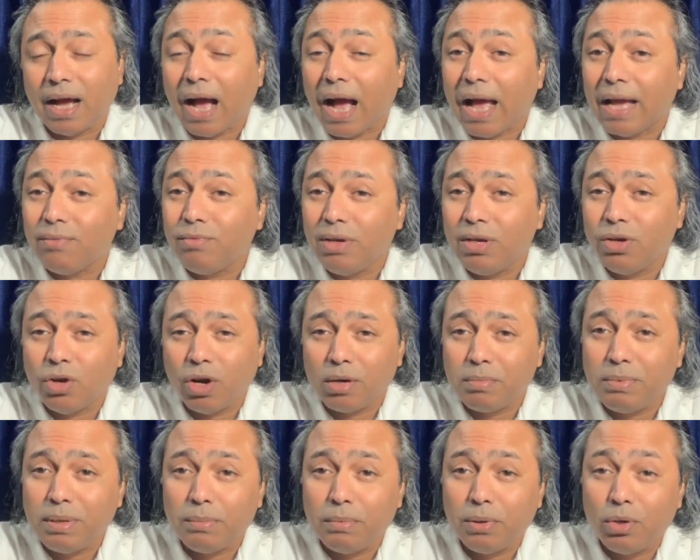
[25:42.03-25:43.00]
I will
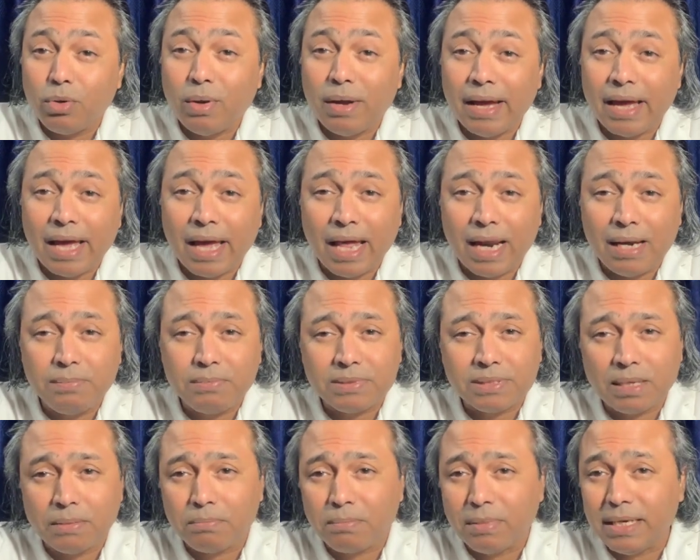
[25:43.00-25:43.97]
not be able to help
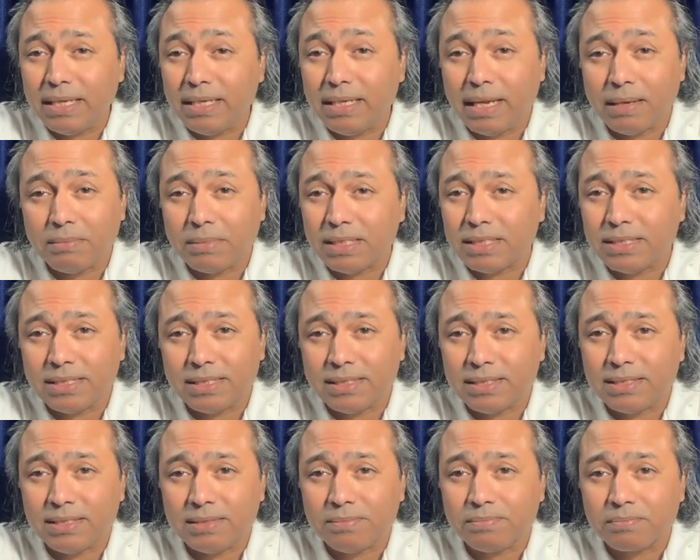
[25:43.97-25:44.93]
somebody in
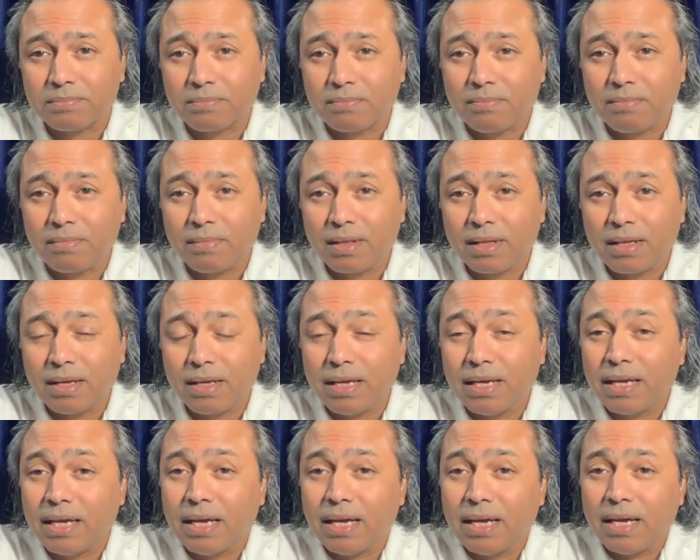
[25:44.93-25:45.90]
emergency.
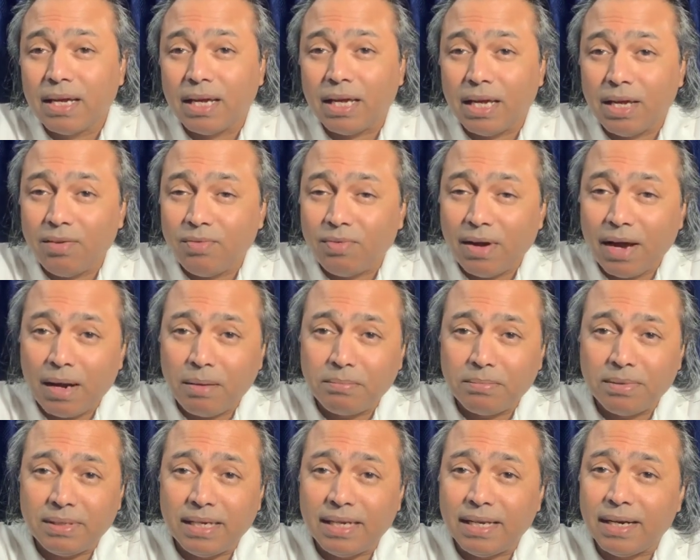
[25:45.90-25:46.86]
If I
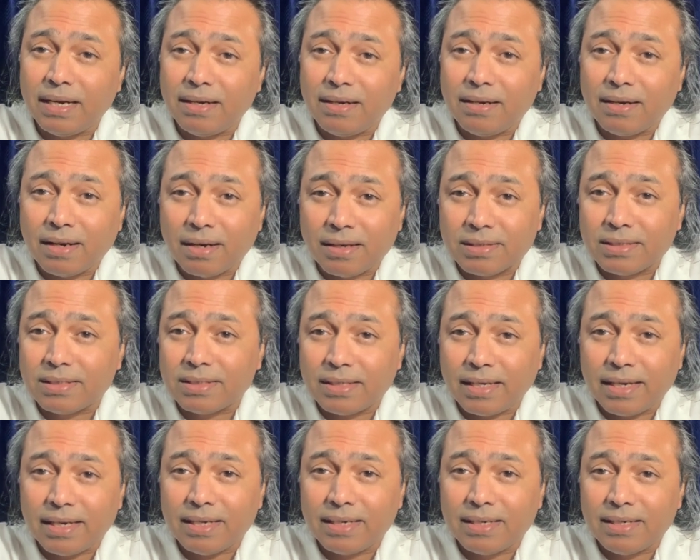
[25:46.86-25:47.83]
am in a drunk
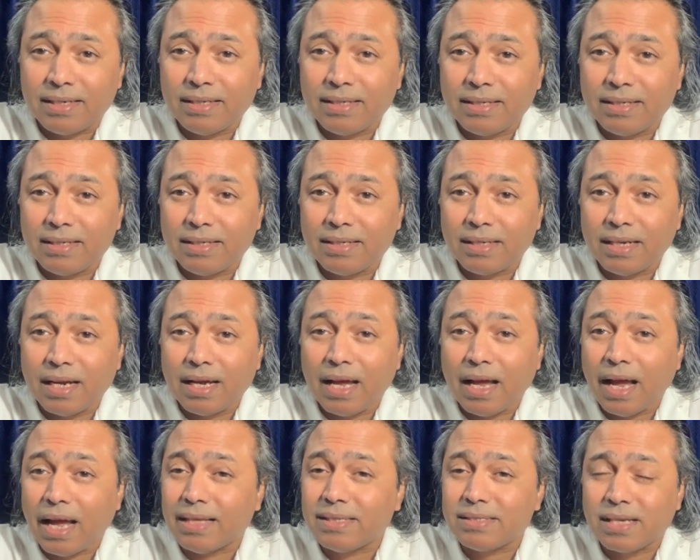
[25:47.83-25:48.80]
state
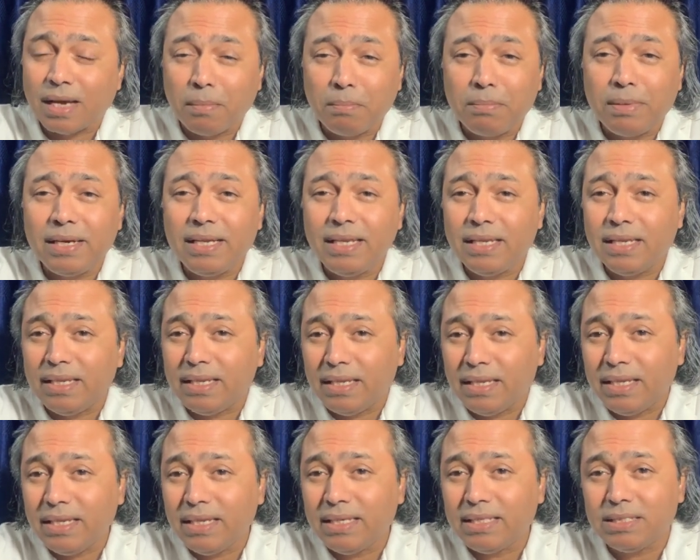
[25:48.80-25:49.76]
and somebody
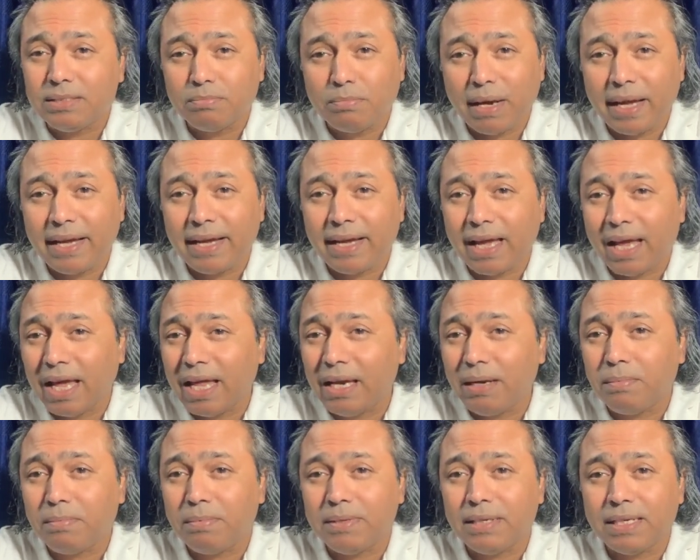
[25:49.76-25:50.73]
needs my
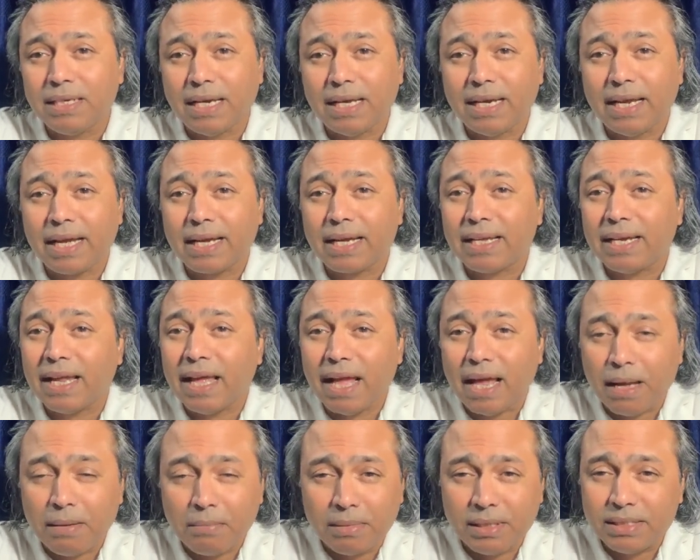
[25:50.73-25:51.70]
help like an
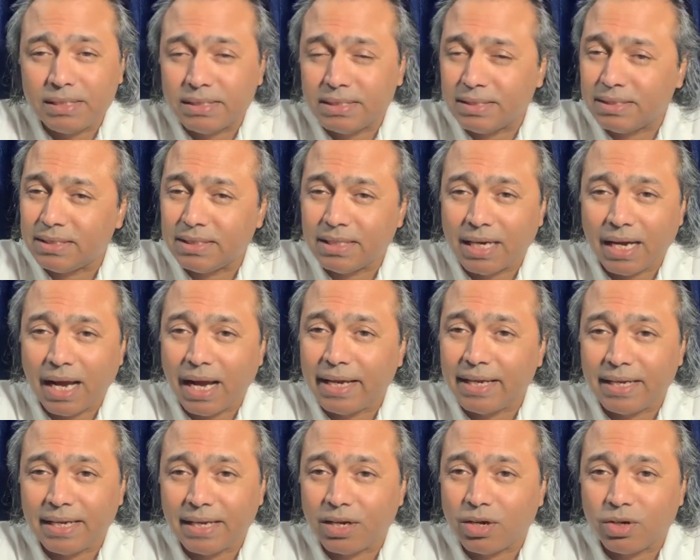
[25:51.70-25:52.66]
emergency, I
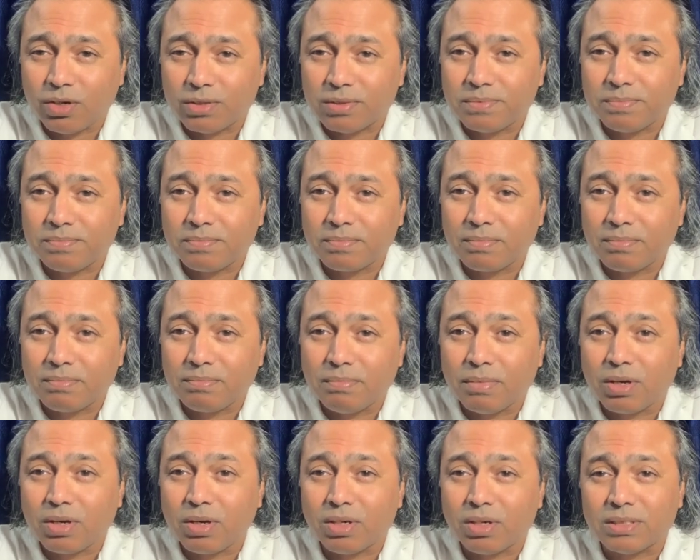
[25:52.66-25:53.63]
cannot
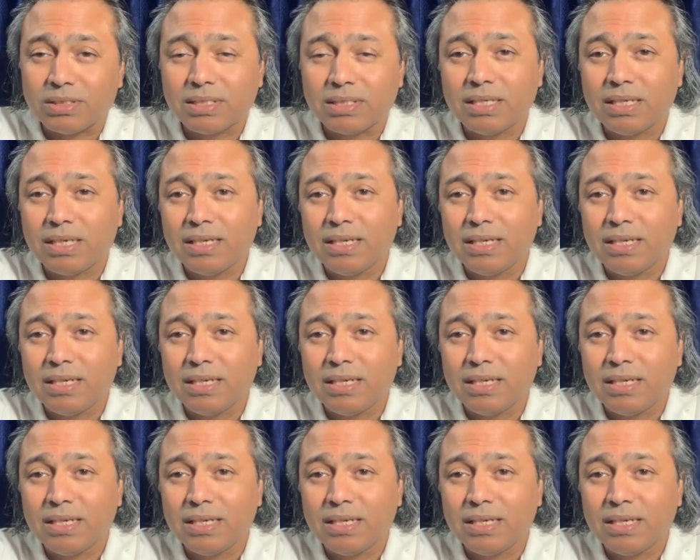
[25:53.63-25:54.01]
because